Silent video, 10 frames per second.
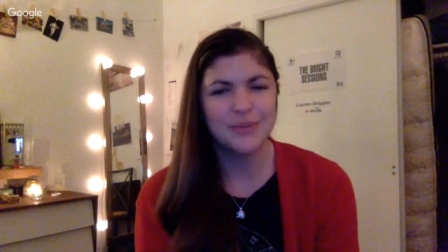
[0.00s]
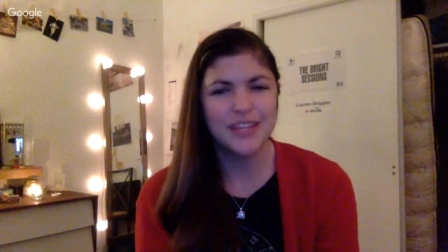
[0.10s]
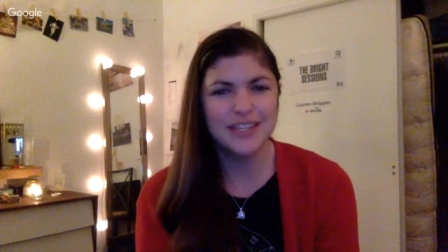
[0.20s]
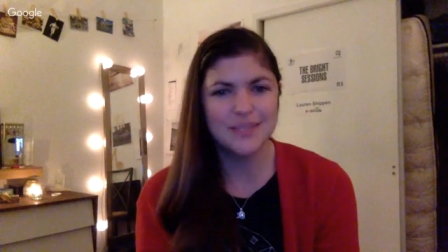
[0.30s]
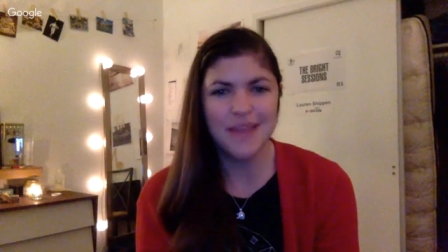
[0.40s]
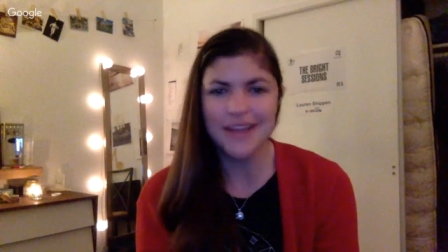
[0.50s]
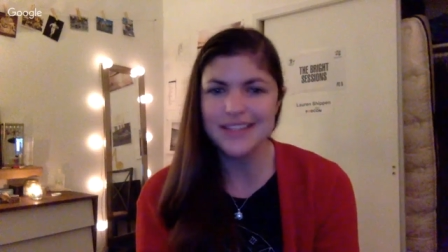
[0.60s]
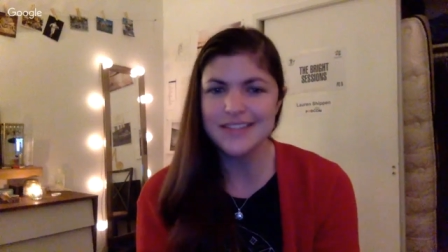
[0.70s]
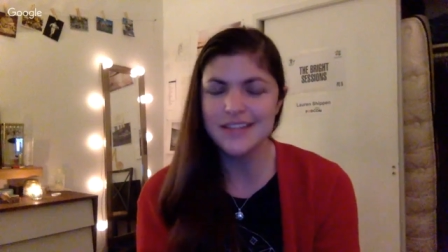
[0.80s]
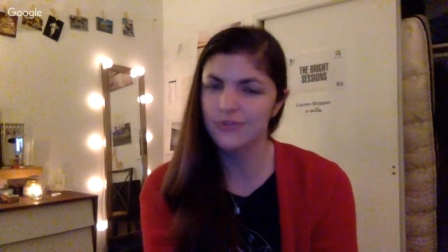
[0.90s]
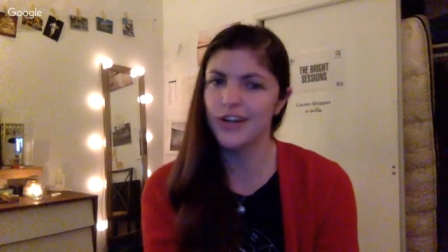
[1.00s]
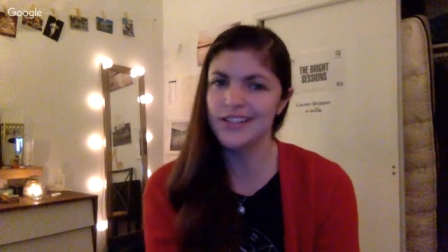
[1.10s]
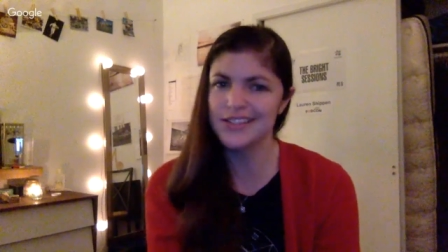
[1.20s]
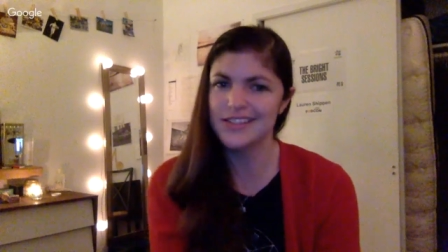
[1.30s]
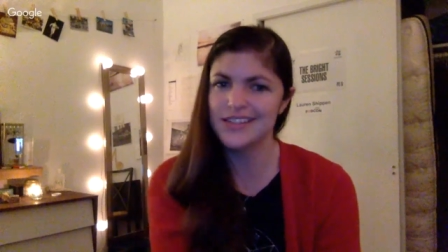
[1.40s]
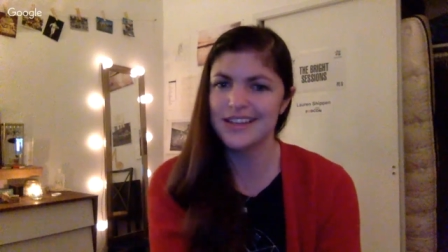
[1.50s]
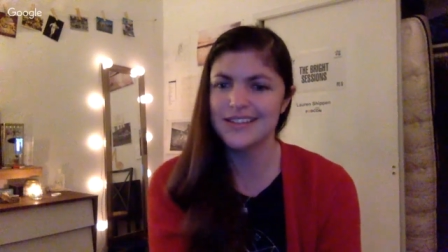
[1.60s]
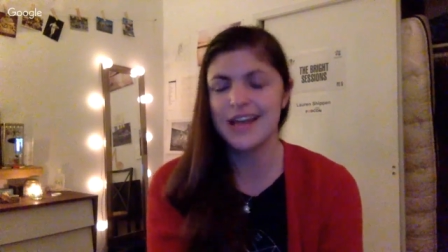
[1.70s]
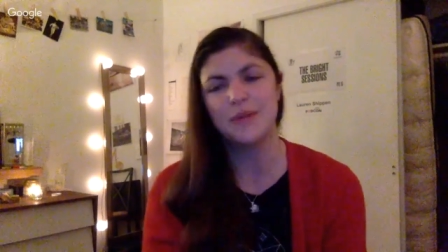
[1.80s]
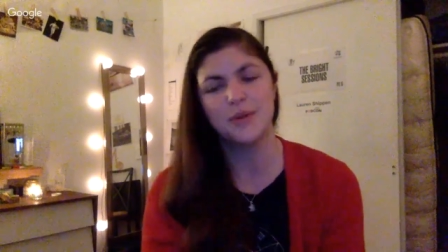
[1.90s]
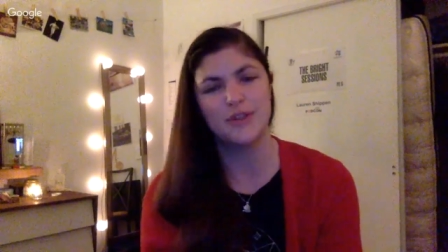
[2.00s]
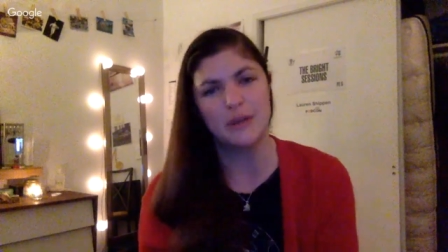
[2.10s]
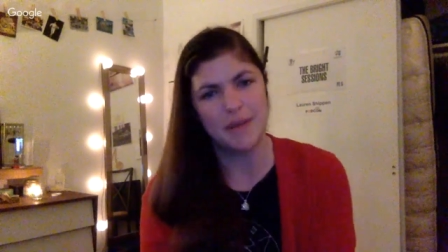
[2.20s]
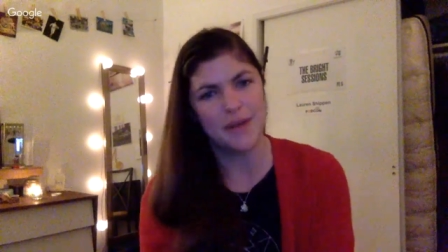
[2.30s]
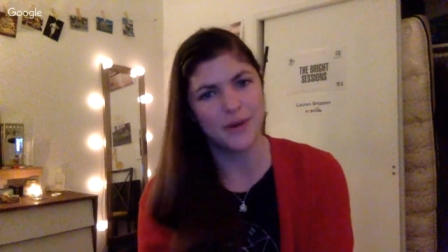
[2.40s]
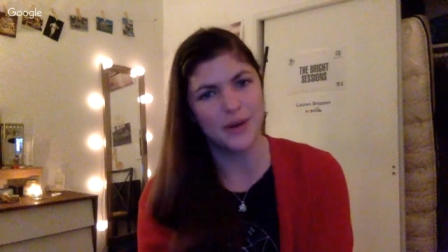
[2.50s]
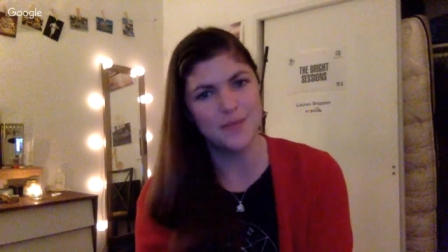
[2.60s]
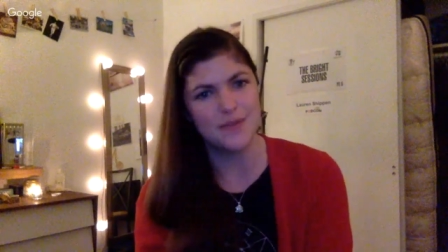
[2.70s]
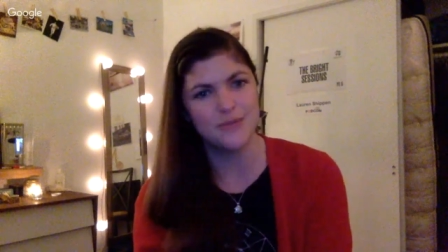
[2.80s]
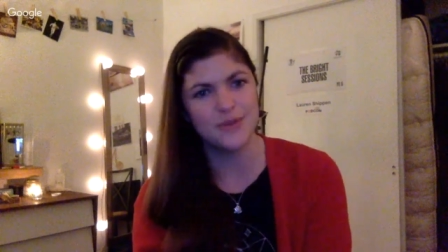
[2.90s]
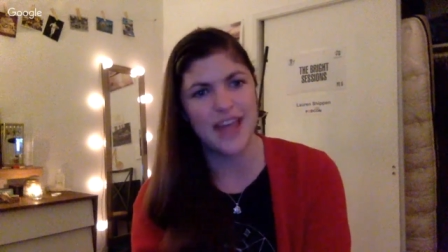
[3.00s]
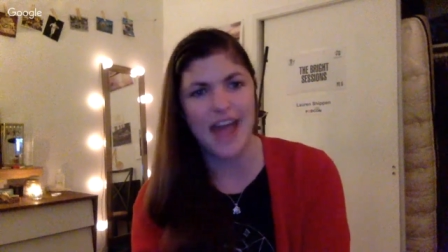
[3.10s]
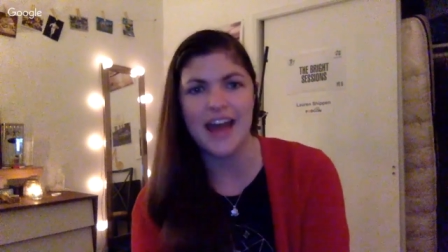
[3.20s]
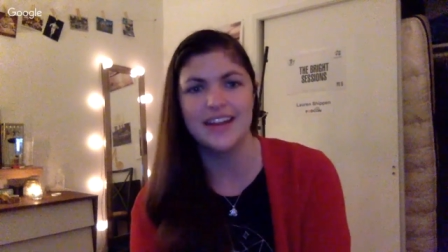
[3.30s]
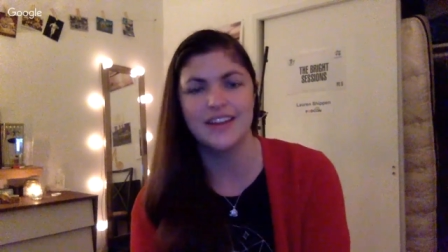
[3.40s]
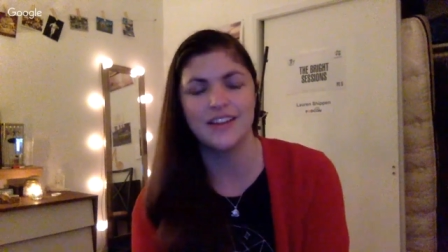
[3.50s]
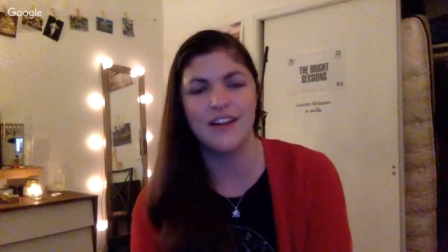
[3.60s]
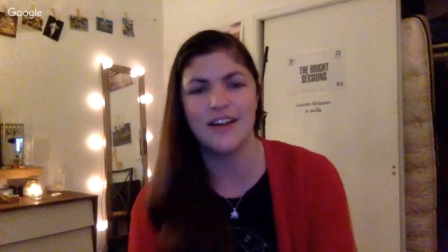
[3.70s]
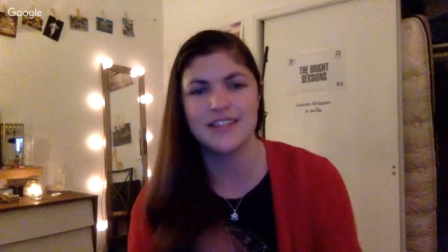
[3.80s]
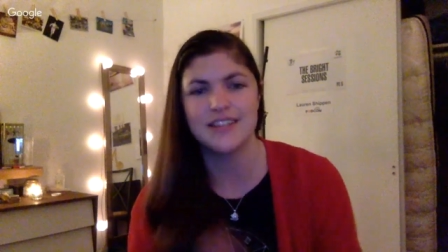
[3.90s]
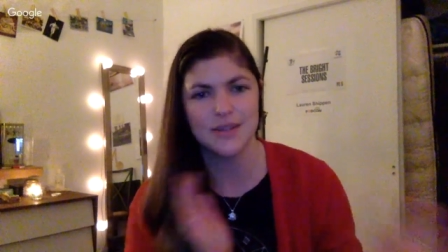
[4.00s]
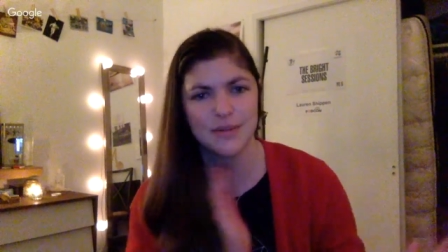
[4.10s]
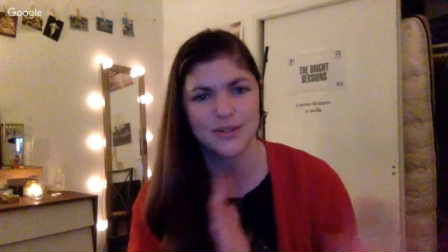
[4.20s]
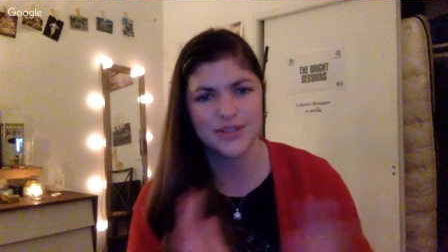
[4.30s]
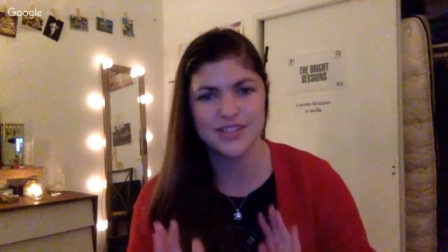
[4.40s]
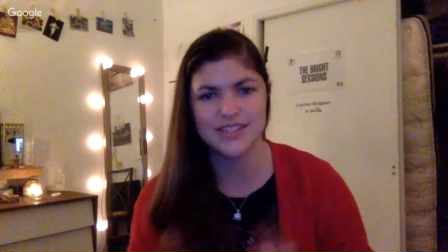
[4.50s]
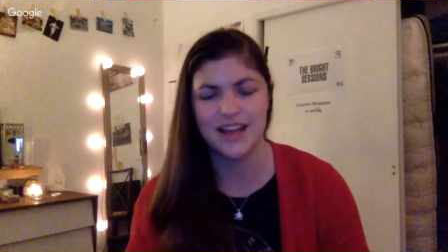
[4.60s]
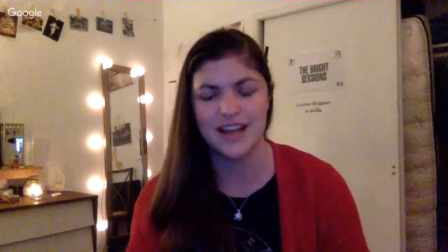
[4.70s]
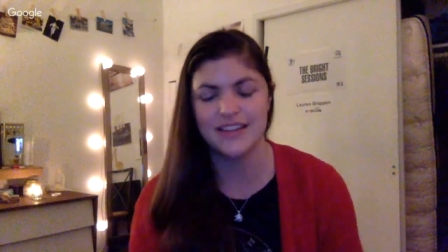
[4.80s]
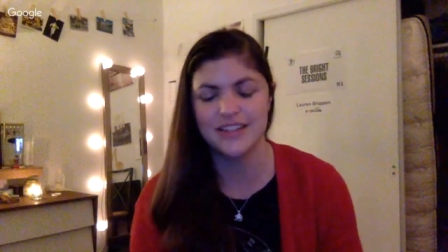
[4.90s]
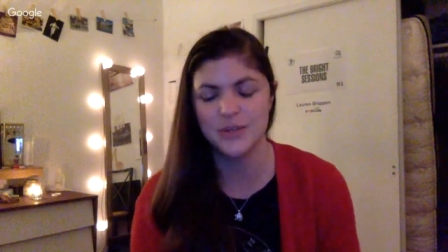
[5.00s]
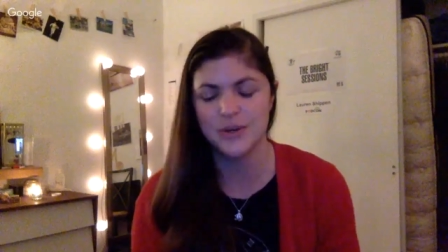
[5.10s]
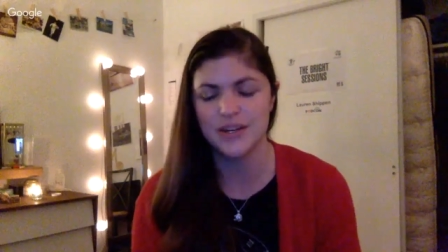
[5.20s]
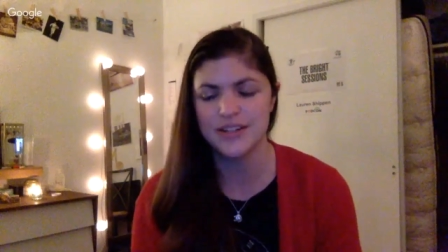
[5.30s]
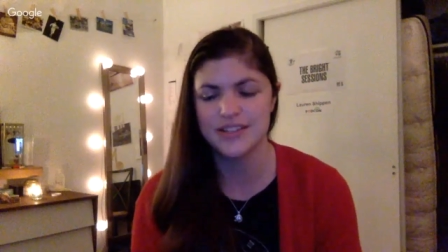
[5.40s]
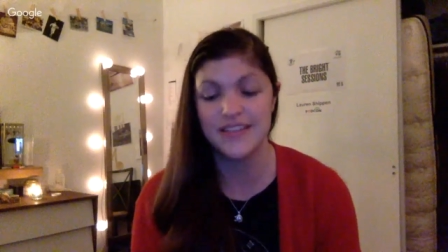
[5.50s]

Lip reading: would this make a difference in soundproofing my room if we had it in the closet and I was able to just slide the doors?